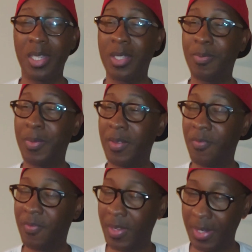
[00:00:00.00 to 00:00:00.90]
It's been
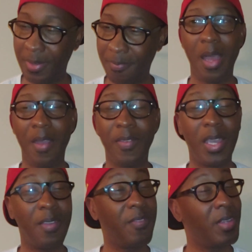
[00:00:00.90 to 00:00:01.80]
fun. I've
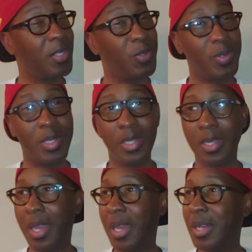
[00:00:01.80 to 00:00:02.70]
had fun doing
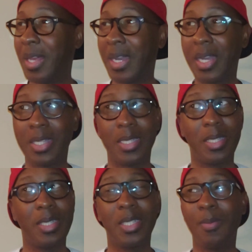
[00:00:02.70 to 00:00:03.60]
it. And like I
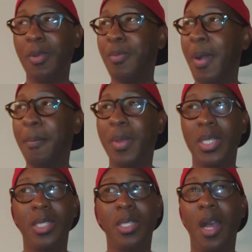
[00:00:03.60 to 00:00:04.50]
said, some of my
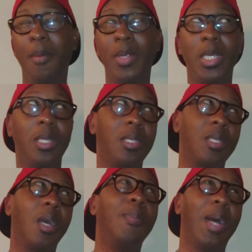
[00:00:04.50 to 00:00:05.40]
best comedy has
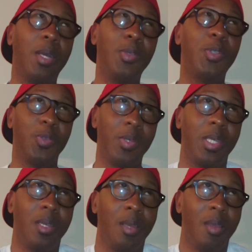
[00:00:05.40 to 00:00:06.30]
come out
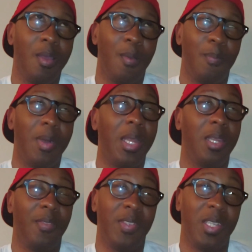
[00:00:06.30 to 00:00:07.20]
during my
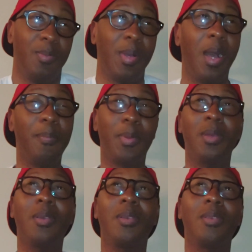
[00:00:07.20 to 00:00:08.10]
Love and Hip Hop
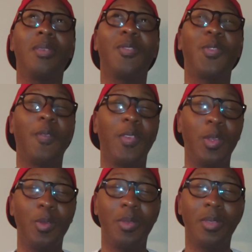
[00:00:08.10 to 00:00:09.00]

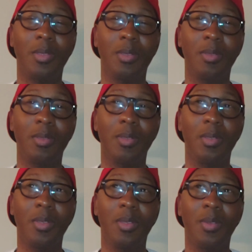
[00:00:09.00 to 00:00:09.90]
reviews.
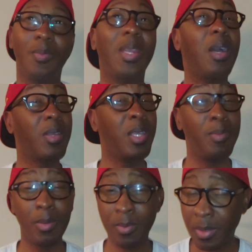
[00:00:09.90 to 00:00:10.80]
But I'll
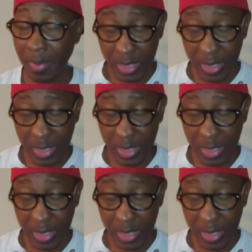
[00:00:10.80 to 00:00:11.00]
keep them to